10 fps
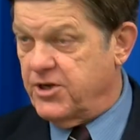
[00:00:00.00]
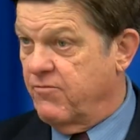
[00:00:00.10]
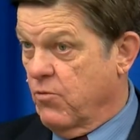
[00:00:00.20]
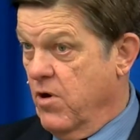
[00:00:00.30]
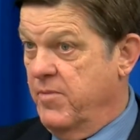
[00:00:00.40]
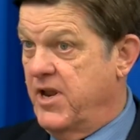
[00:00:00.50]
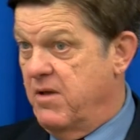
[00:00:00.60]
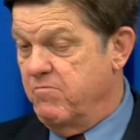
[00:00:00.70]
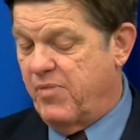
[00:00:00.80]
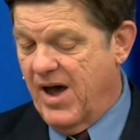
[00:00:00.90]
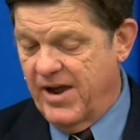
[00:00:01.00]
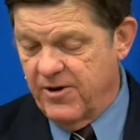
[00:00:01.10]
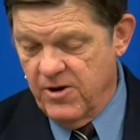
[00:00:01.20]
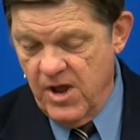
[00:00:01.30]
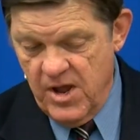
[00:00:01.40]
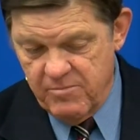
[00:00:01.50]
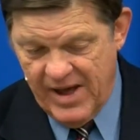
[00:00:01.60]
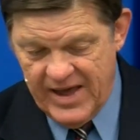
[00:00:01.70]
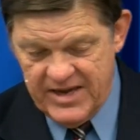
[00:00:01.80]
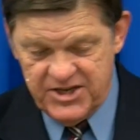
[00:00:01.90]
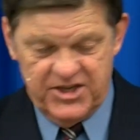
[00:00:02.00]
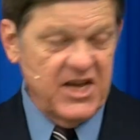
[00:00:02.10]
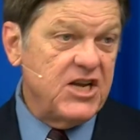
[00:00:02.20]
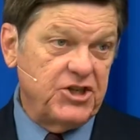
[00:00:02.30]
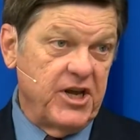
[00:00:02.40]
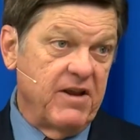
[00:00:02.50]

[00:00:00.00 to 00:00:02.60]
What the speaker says: of the Roman Empire by his teaching.